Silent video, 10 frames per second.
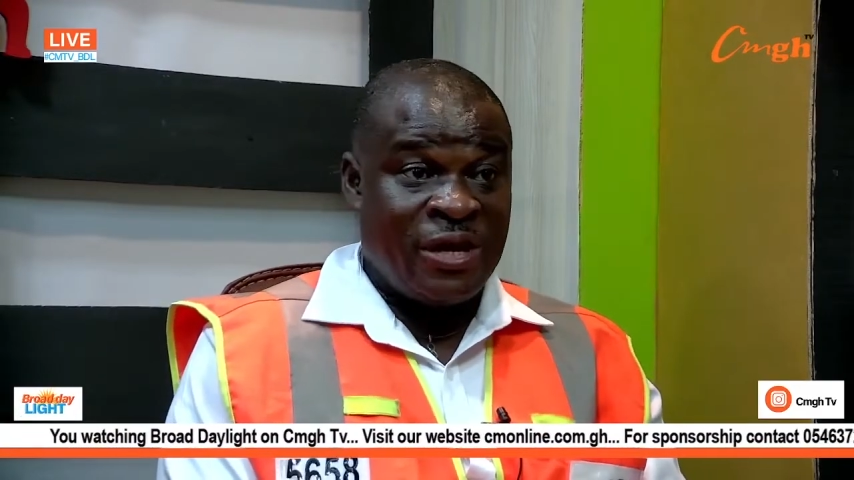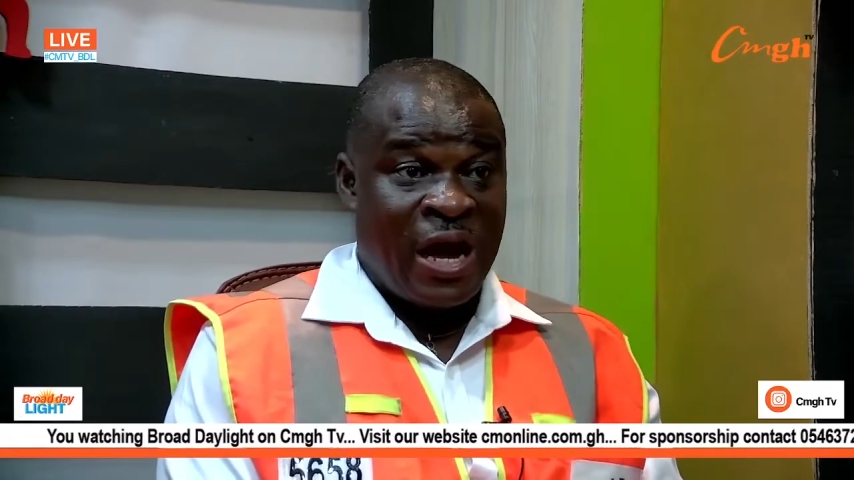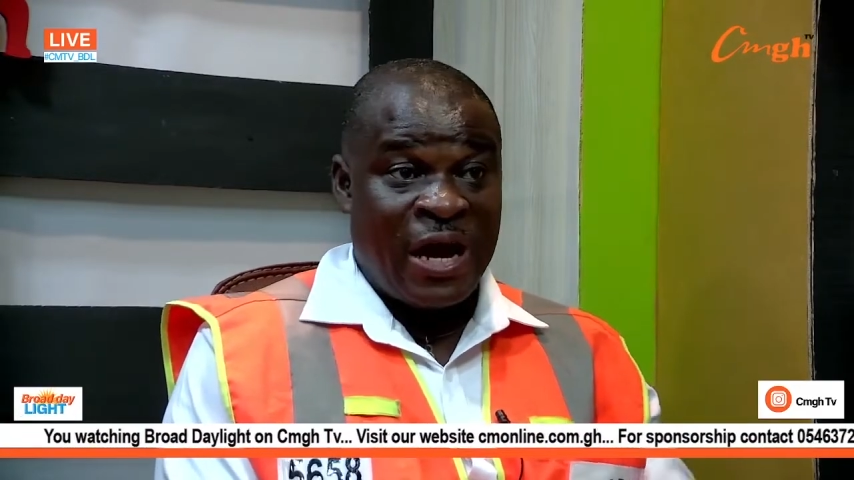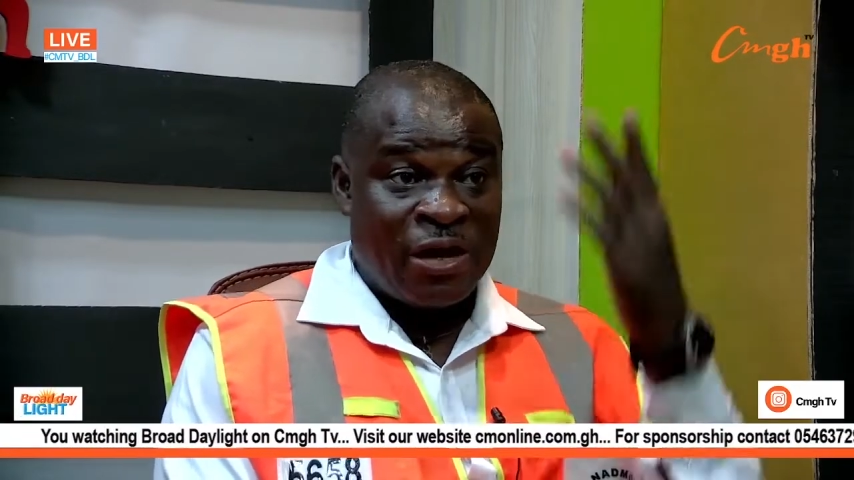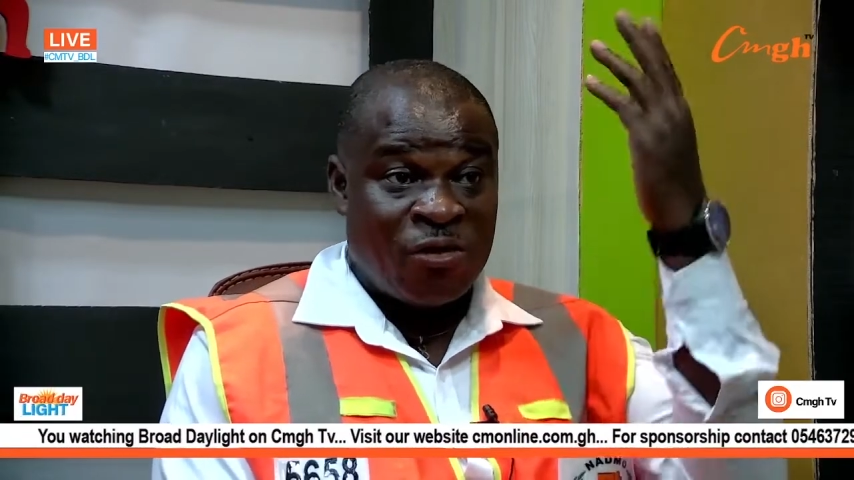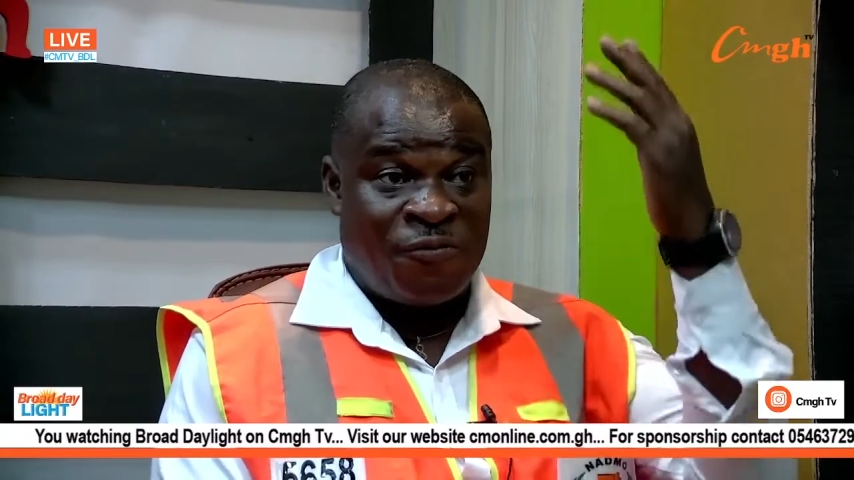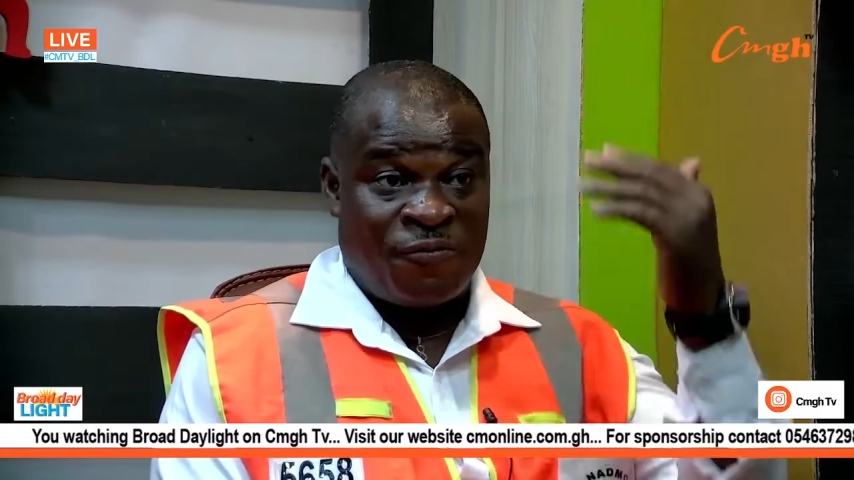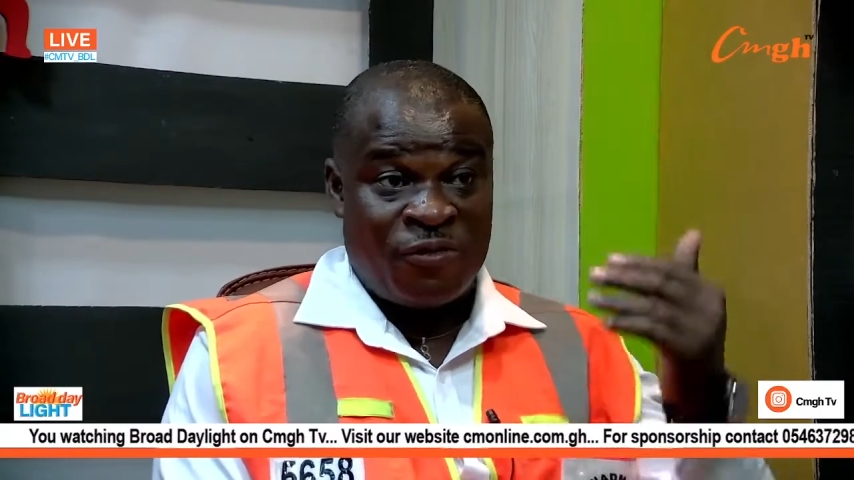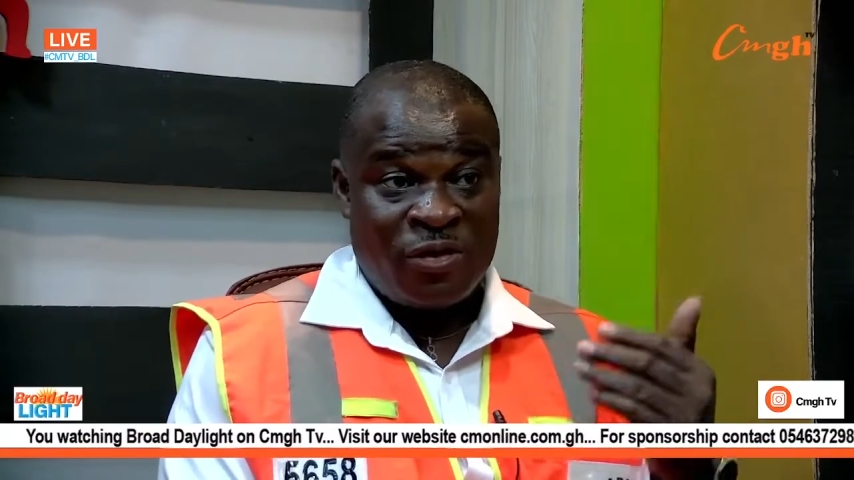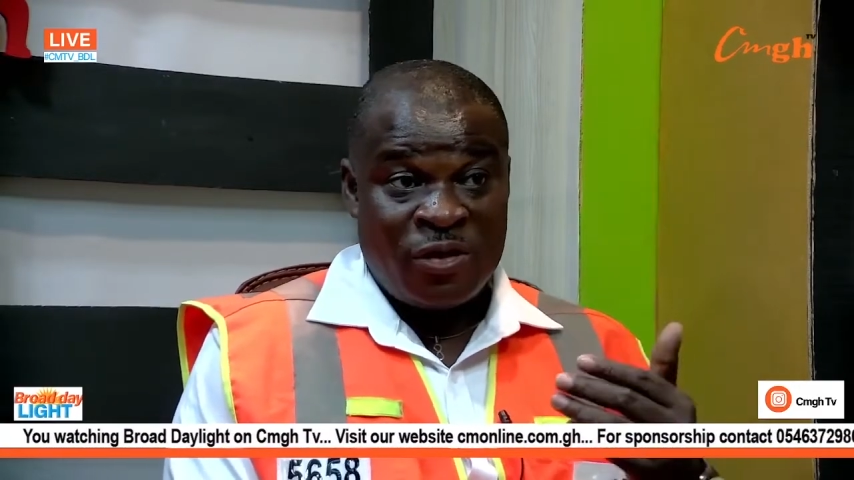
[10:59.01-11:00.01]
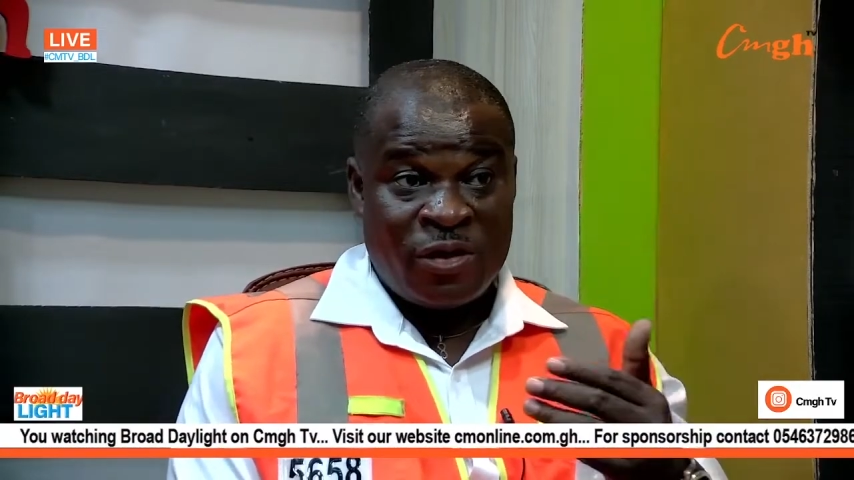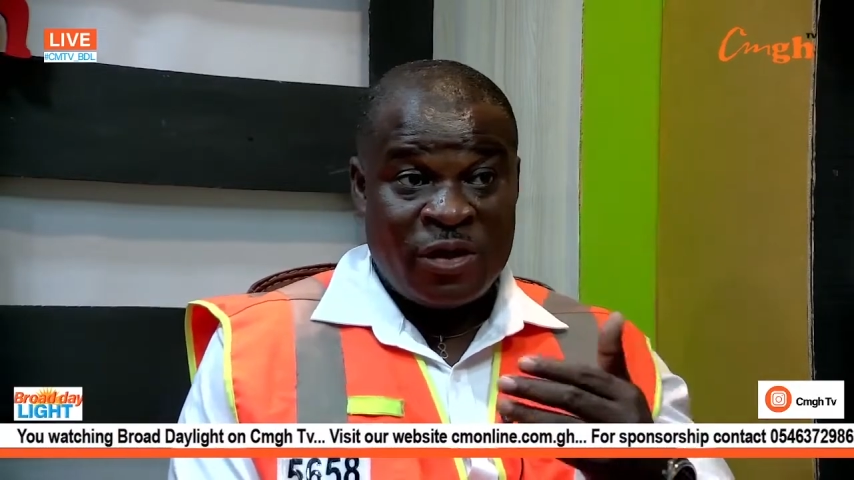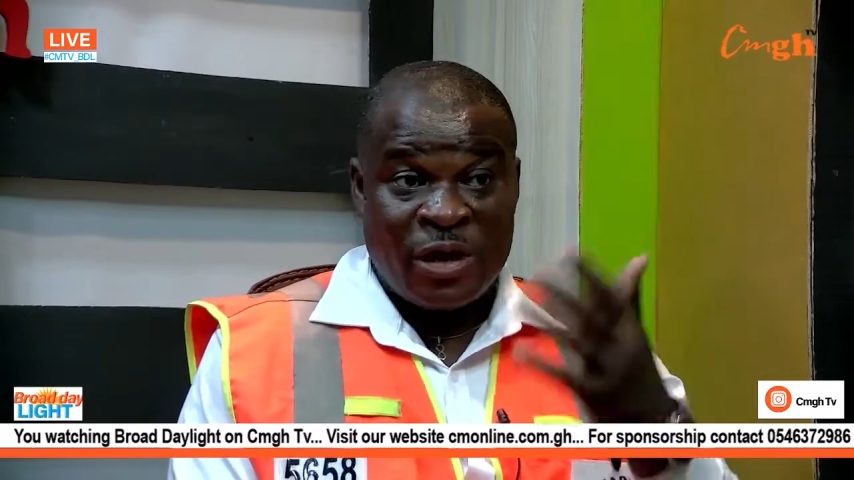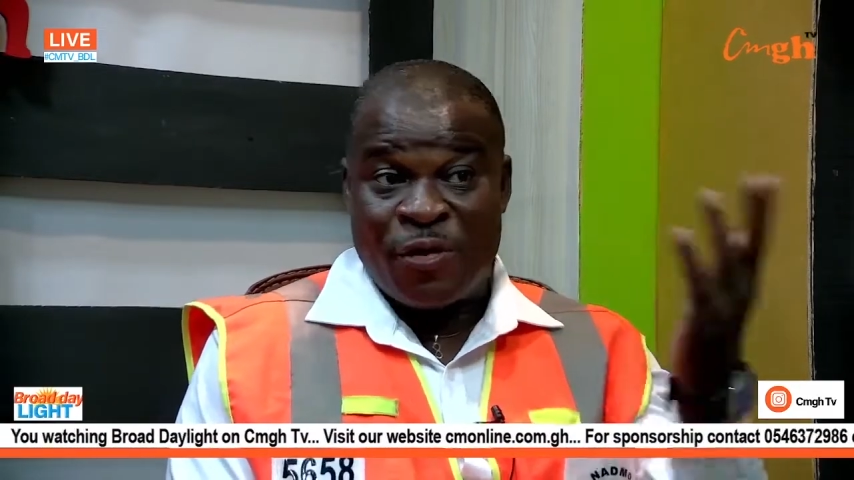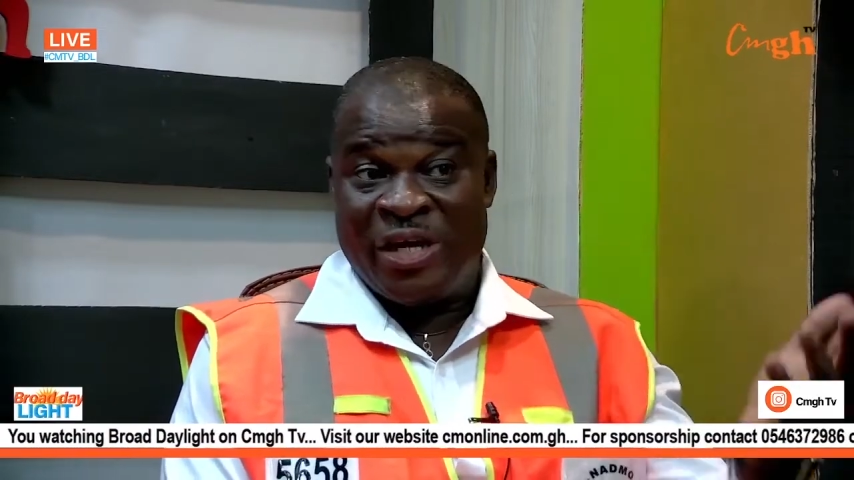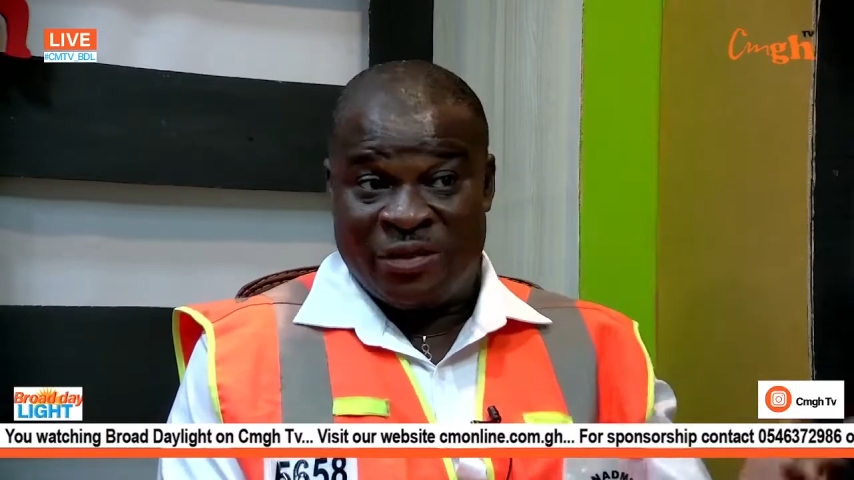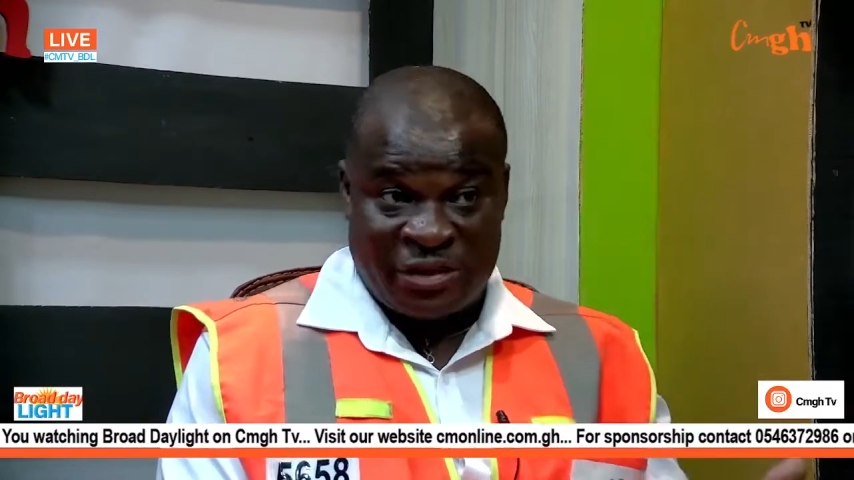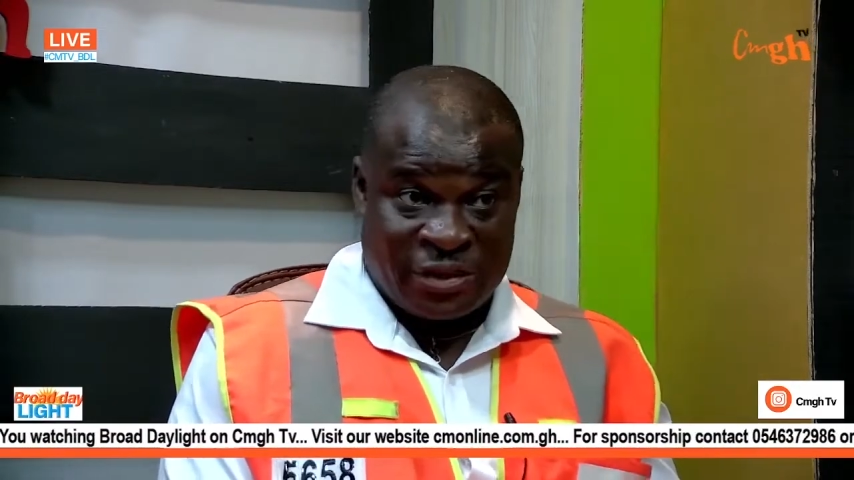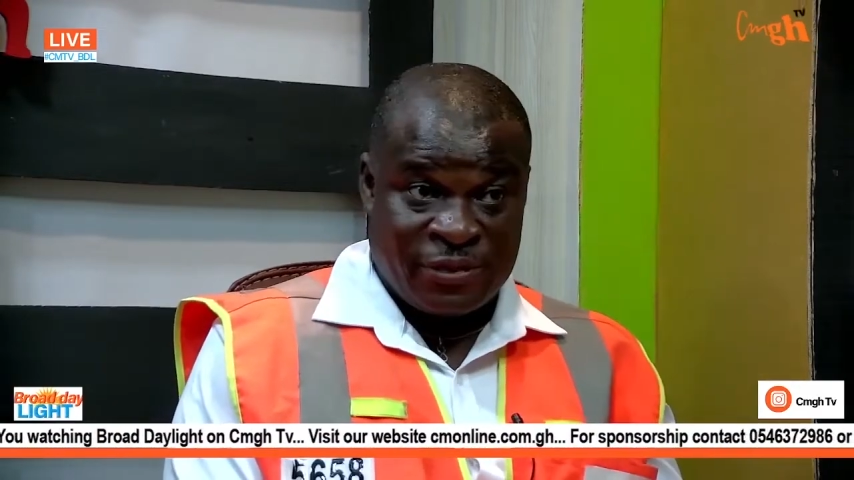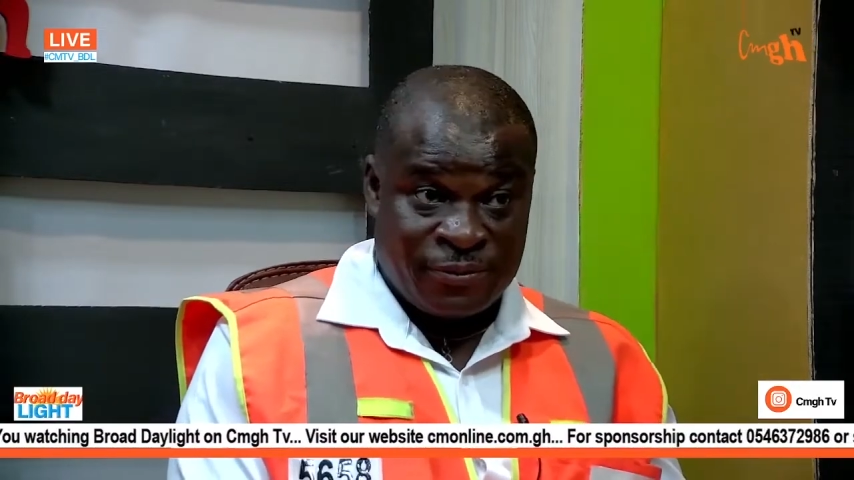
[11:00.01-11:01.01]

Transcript: ahead of the rains.